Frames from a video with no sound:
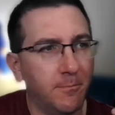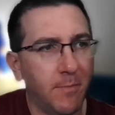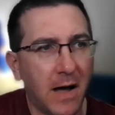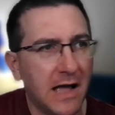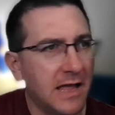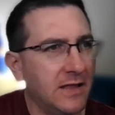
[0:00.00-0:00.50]

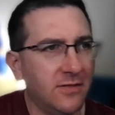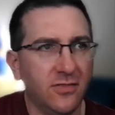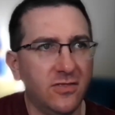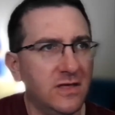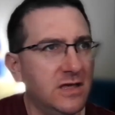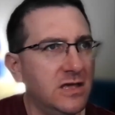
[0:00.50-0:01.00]
by
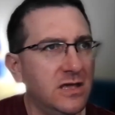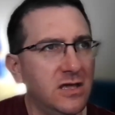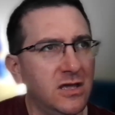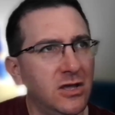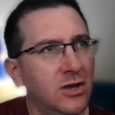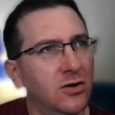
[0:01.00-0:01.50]

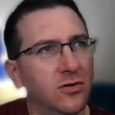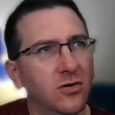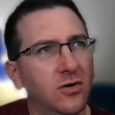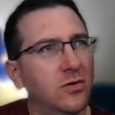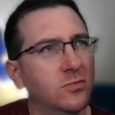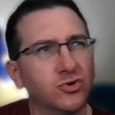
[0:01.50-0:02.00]
the
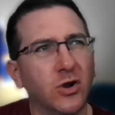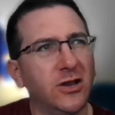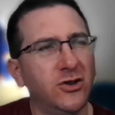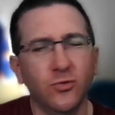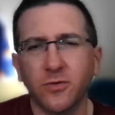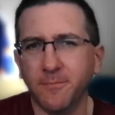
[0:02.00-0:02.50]
trying
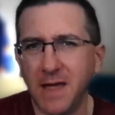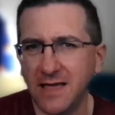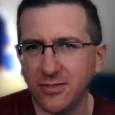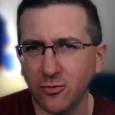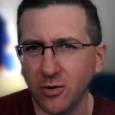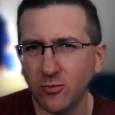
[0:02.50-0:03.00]
to do the
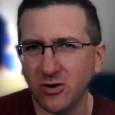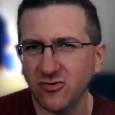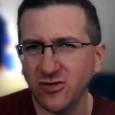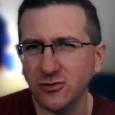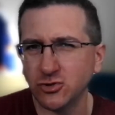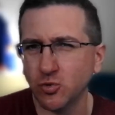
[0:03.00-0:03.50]
math here. I want to
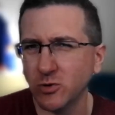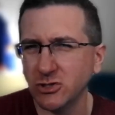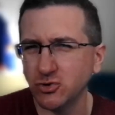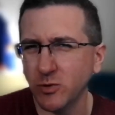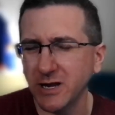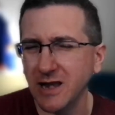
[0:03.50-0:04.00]
see the
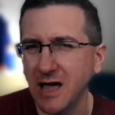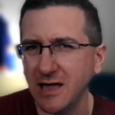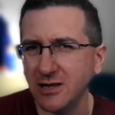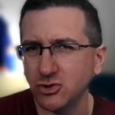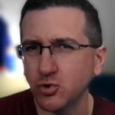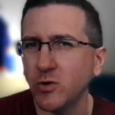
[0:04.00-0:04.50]

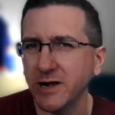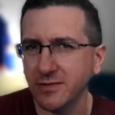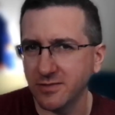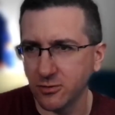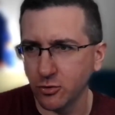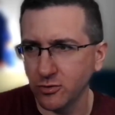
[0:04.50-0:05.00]
2029
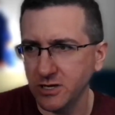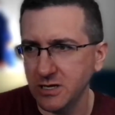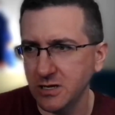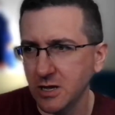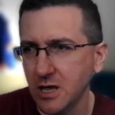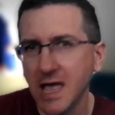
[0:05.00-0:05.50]

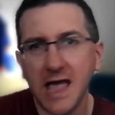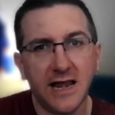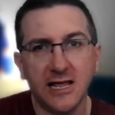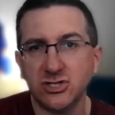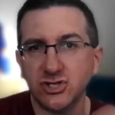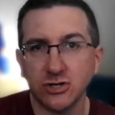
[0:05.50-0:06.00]
2030
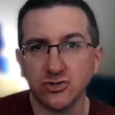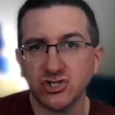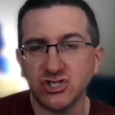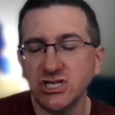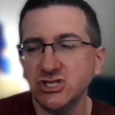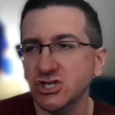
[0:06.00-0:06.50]
NHL
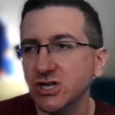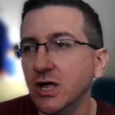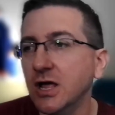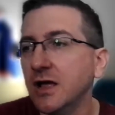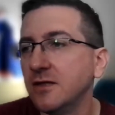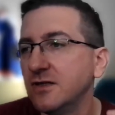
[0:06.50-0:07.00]
season.
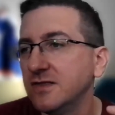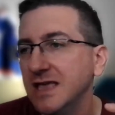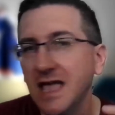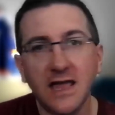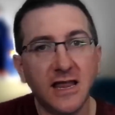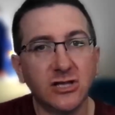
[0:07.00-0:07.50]
Then
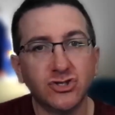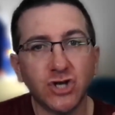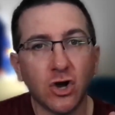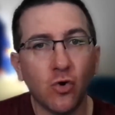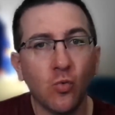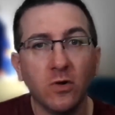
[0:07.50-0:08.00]
the
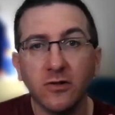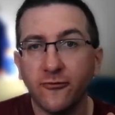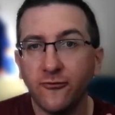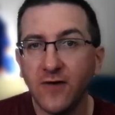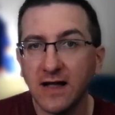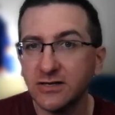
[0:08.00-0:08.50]
NHL will
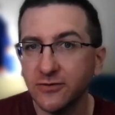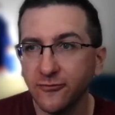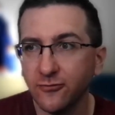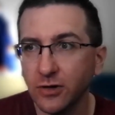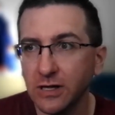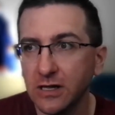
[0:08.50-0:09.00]

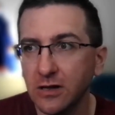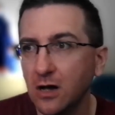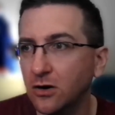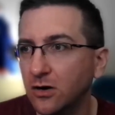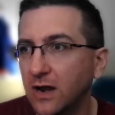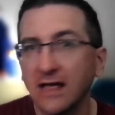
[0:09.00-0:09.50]
effectively,
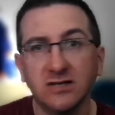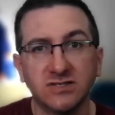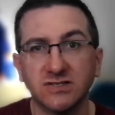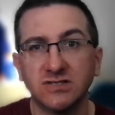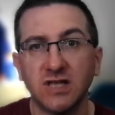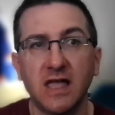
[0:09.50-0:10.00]
uh,
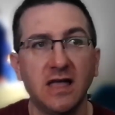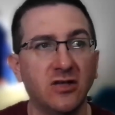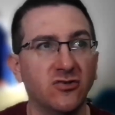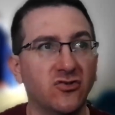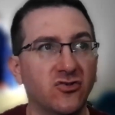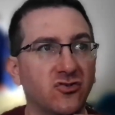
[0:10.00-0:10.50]
as
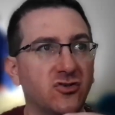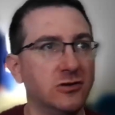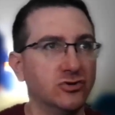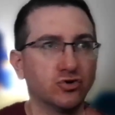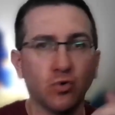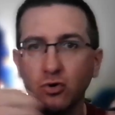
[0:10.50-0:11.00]
as
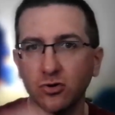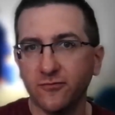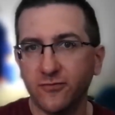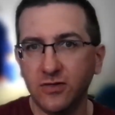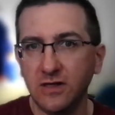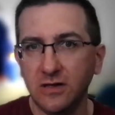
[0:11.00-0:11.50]
control
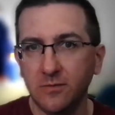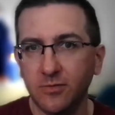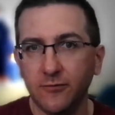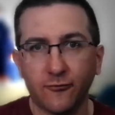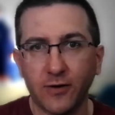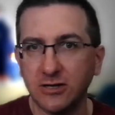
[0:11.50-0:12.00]
of the
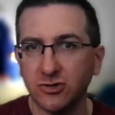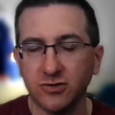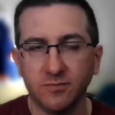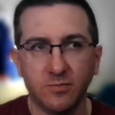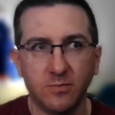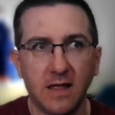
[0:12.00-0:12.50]
the fran-
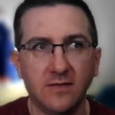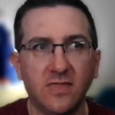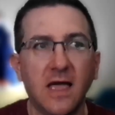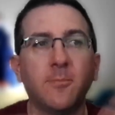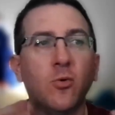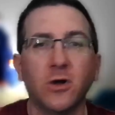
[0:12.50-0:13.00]
uh, at
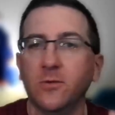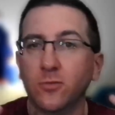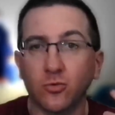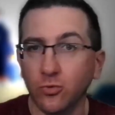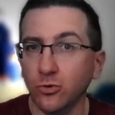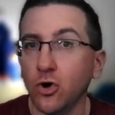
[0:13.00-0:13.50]
that point,
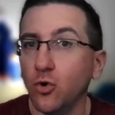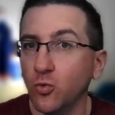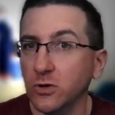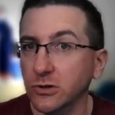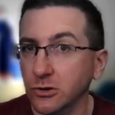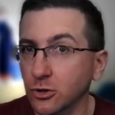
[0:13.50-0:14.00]
Meruelo
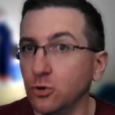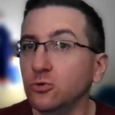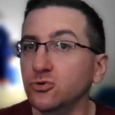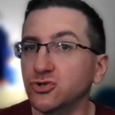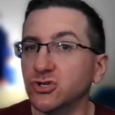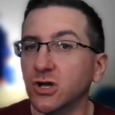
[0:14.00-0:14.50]
would
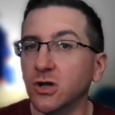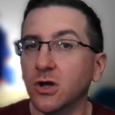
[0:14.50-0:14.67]
lose